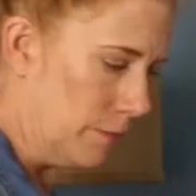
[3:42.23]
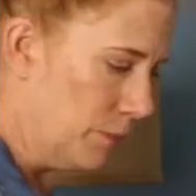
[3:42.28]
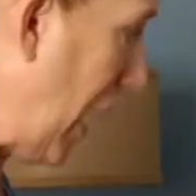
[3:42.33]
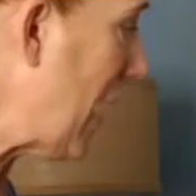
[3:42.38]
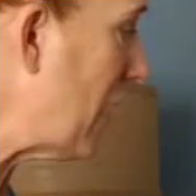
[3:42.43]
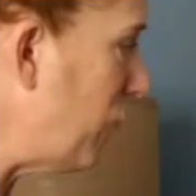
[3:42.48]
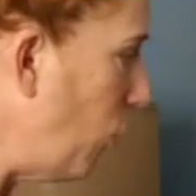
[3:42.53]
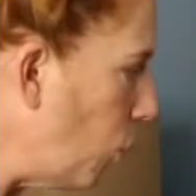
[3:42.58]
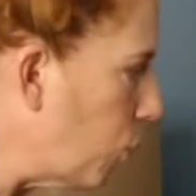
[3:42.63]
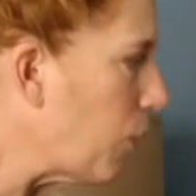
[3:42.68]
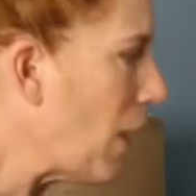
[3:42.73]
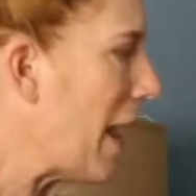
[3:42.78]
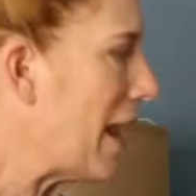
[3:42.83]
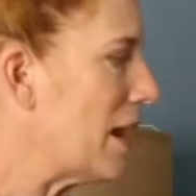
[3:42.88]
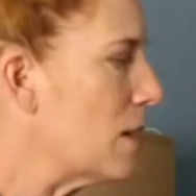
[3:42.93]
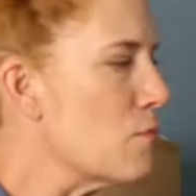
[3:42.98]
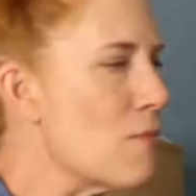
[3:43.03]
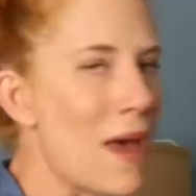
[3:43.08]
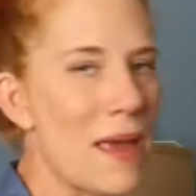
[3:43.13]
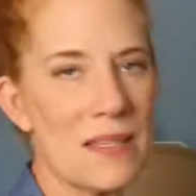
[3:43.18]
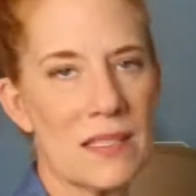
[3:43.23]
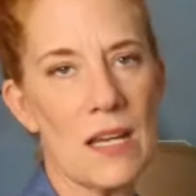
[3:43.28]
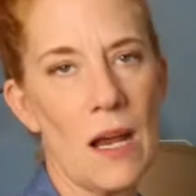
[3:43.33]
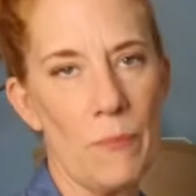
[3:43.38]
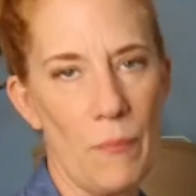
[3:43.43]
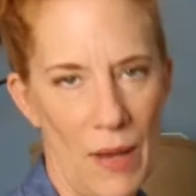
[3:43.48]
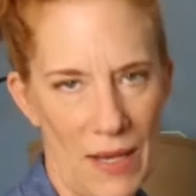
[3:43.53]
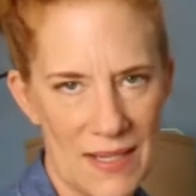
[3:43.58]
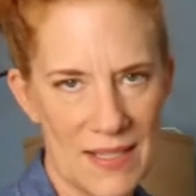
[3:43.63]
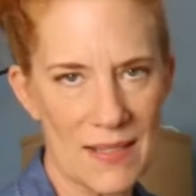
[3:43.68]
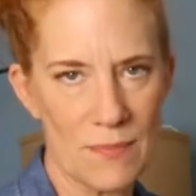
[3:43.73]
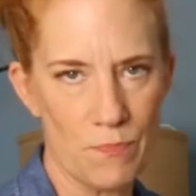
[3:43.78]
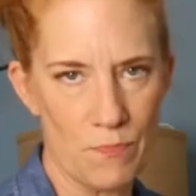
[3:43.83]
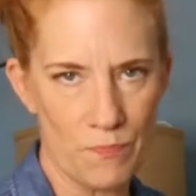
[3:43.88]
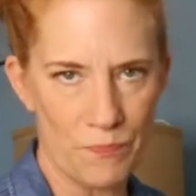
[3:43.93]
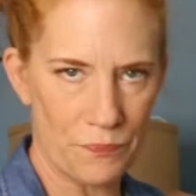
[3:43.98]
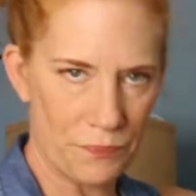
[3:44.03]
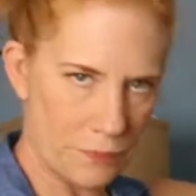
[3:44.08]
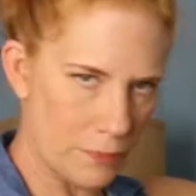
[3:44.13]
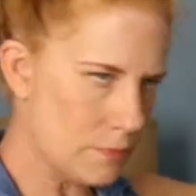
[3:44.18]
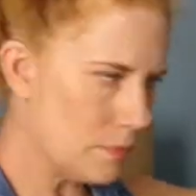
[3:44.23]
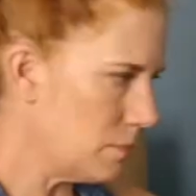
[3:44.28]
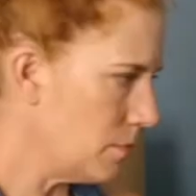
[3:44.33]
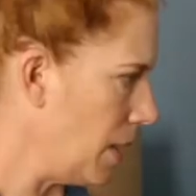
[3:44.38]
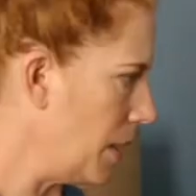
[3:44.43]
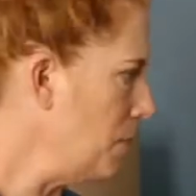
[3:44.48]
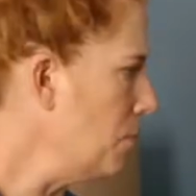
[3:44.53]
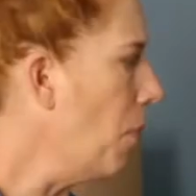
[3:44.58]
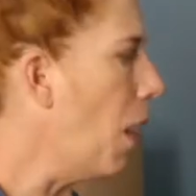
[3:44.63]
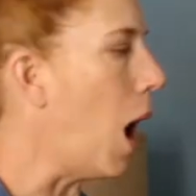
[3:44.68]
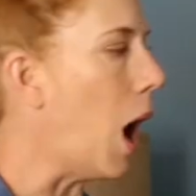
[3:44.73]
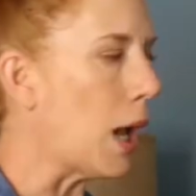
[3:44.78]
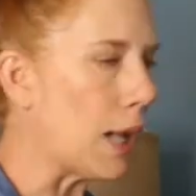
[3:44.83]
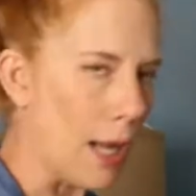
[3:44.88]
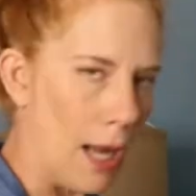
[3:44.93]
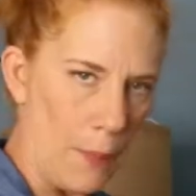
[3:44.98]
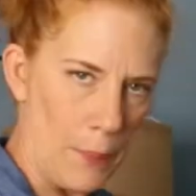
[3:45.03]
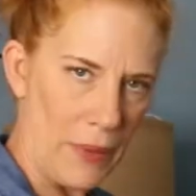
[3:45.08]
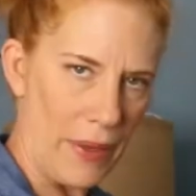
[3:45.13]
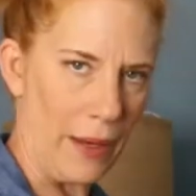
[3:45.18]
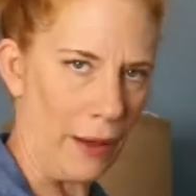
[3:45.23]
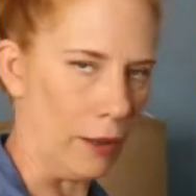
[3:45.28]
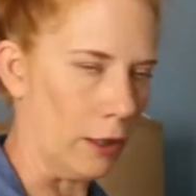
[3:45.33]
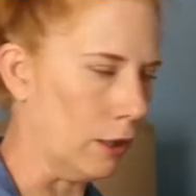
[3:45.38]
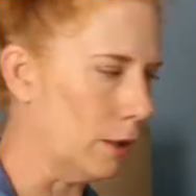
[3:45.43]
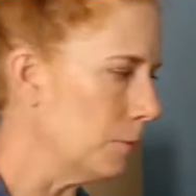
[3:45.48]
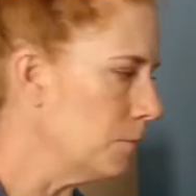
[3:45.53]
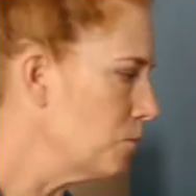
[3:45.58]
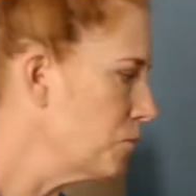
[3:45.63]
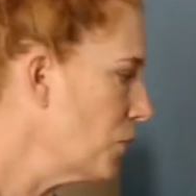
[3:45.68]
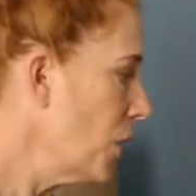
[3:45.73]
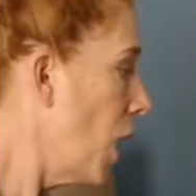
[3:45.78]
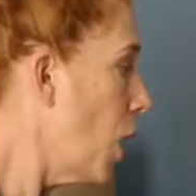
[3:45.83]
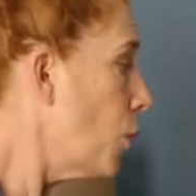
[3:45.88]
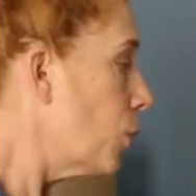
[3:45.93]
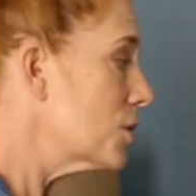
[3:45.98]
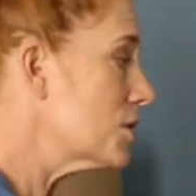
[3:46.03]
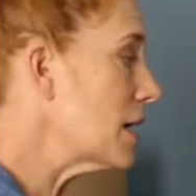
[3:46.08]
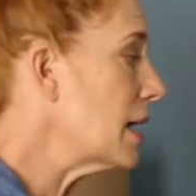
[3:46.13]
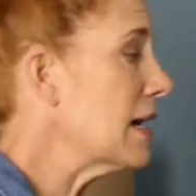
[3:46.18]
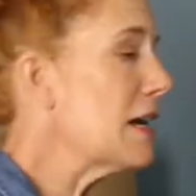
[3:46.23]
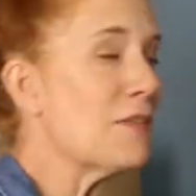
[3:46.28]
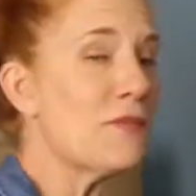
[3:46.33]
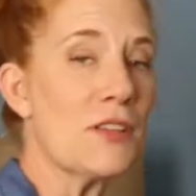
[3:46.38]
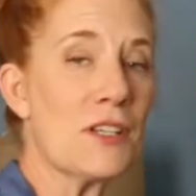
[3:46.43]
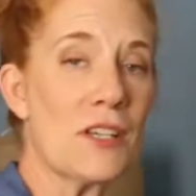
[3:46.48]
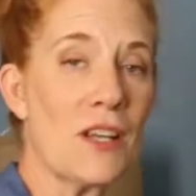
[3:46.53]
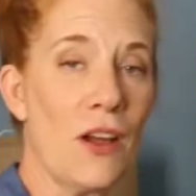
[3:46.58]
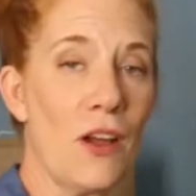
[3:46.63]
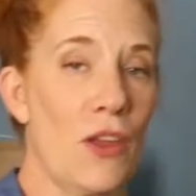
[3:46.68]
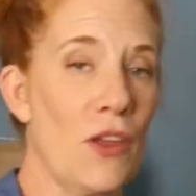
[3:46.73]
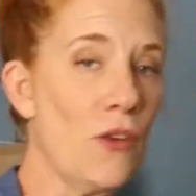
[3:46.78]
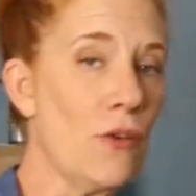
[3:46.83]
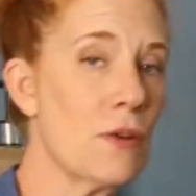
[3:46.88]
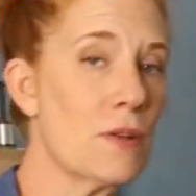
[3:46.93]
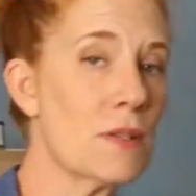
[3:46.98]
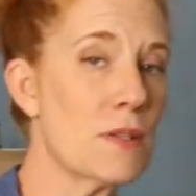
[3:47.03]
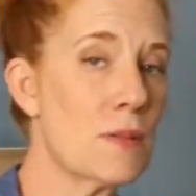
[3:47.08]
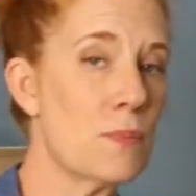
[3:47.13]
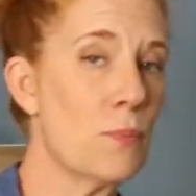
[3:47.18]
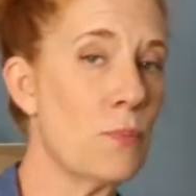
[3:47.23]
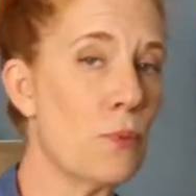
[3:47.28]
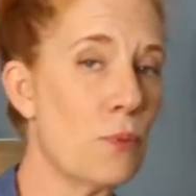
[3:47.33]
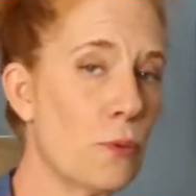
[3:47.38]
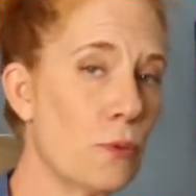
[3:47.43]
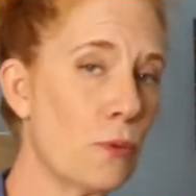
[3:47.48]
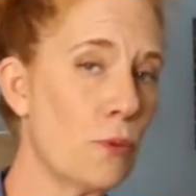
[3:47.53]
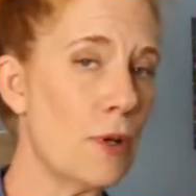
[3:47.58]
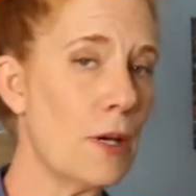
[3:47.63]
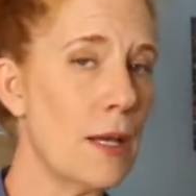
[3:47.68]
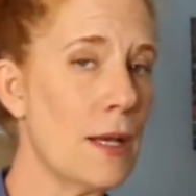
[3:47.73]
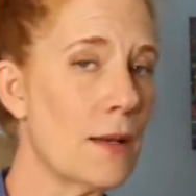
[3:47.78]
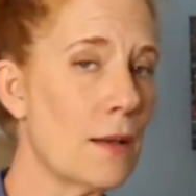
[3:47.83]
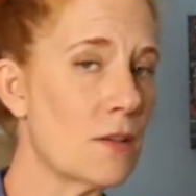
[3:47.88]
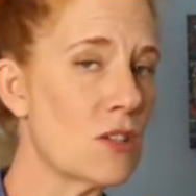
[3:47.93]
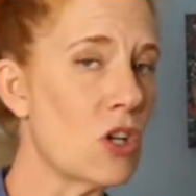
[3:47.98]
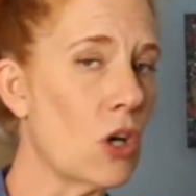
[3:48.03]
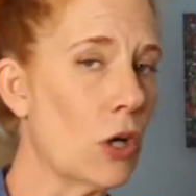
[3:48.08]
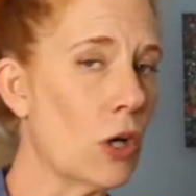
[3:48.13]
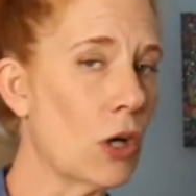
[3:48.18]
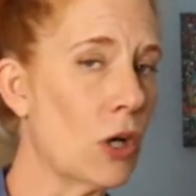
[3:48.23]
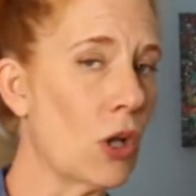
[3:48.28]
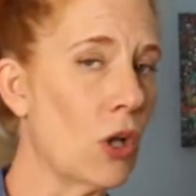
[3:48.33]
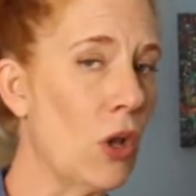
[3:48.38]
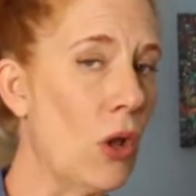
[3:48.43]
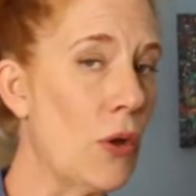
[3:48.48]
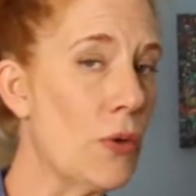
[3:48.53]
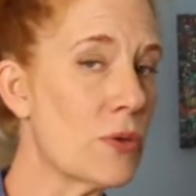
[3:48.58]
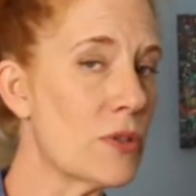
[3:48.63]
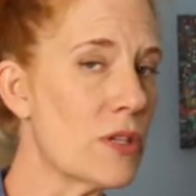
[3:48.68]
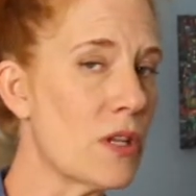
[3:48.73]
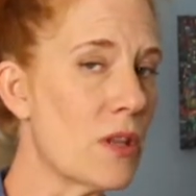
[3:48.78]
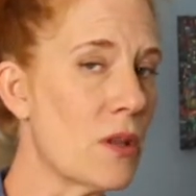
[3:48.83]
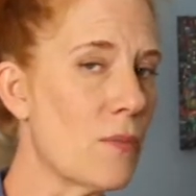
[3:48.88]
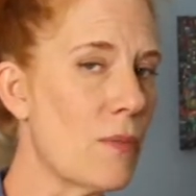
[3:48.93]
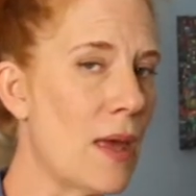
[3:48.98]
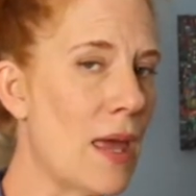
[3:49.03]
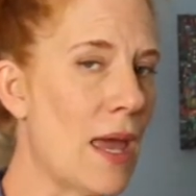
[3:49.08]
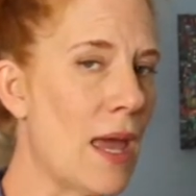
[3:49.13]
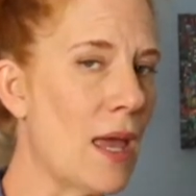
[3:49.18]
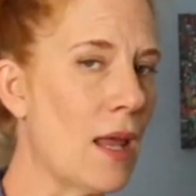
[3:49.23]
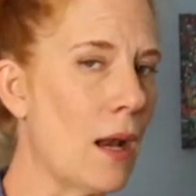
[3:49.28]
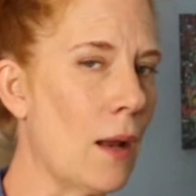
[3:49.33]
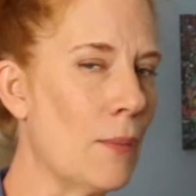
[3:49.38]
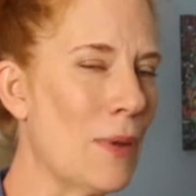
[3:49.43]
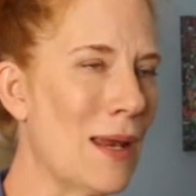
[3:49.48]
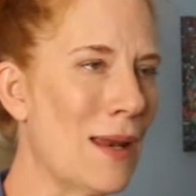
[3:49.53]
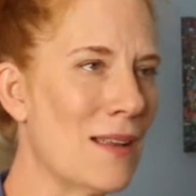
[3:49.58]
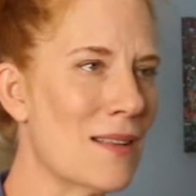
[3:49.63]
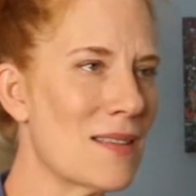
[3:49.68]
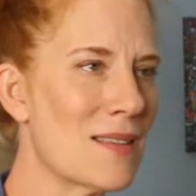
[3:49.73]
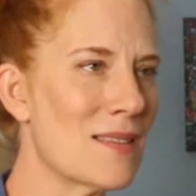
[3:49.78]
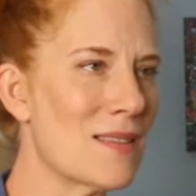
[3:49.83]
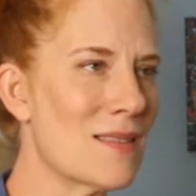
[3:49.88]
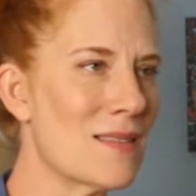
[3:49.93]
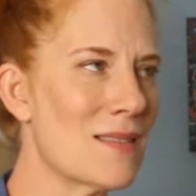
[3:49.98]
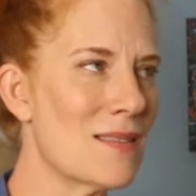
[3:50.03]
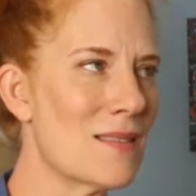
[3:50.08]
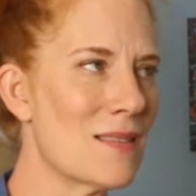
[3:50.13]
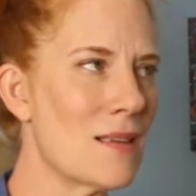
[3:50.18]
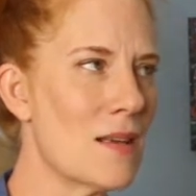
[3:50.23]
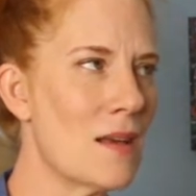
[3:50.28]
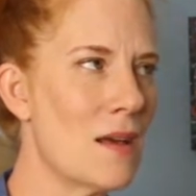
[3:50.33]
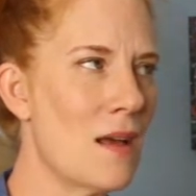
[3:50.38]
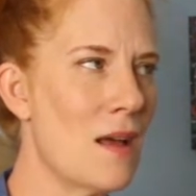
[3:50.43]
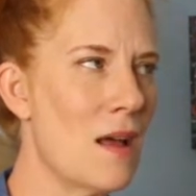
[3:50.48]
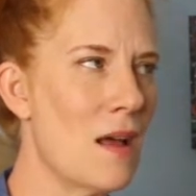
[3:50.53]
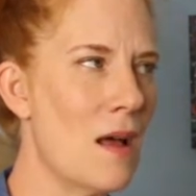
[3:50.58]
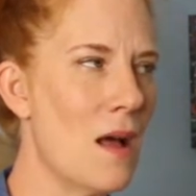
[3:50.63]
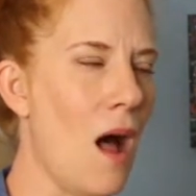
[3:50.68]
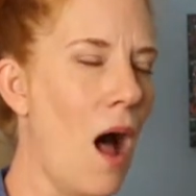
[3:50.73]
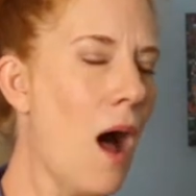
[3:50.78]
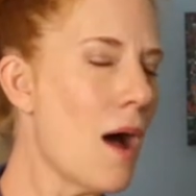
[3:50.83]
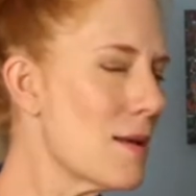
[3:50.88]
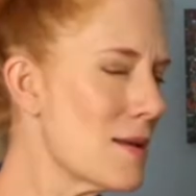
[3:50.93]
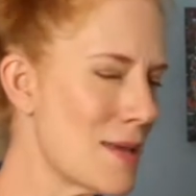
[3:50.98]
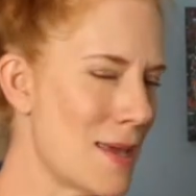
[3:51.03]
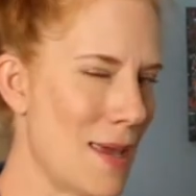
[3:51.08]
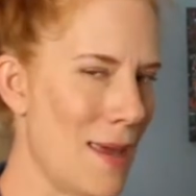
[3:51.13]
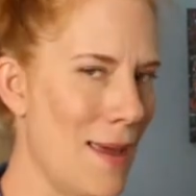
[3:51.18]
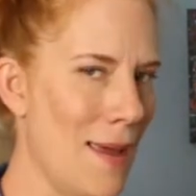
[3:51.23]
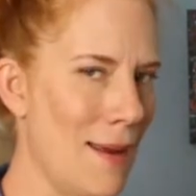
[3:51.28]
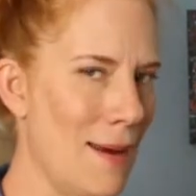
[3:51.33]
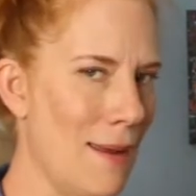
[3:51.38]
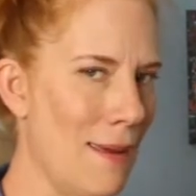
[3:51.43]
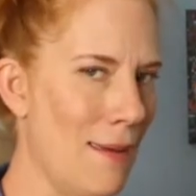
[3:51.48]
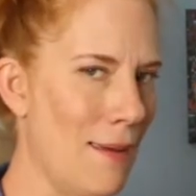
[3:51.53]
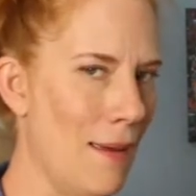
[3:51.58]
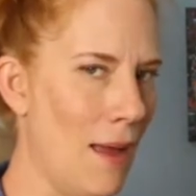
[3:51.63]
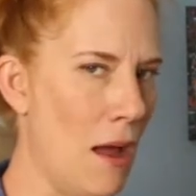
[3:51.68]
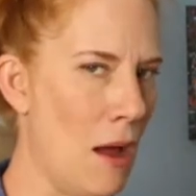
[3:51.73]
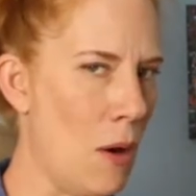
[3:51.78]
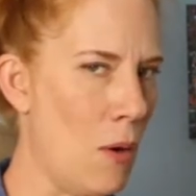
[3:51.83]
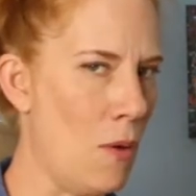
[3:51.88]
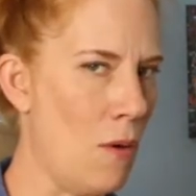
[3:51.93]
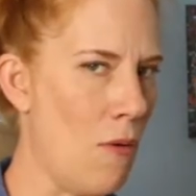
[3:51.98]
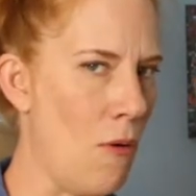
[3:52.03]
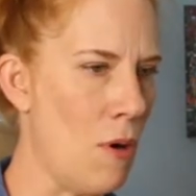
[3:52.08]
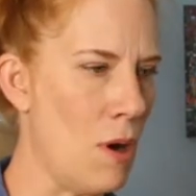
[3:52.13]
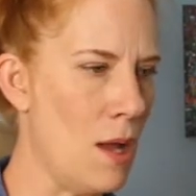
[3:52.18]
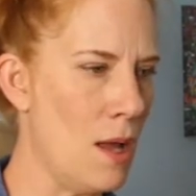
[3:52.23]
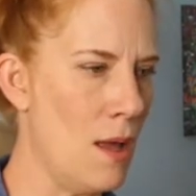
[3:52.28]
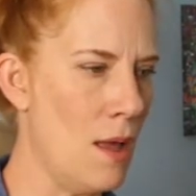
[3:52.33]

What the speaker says: I have already messed up my mock-up here, which I have to tell you is pretty darn close to the Main. I mean, it's uncanny how